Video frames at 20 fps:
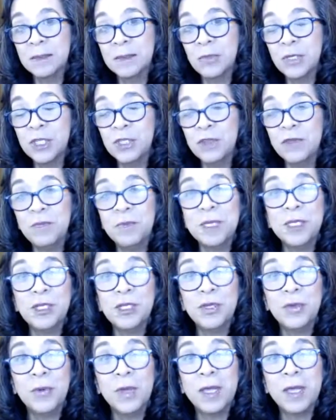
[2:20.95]
what you've been
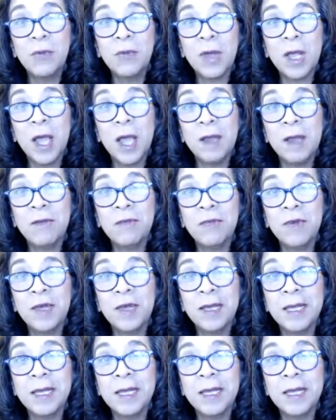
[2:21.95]
doing, what kind of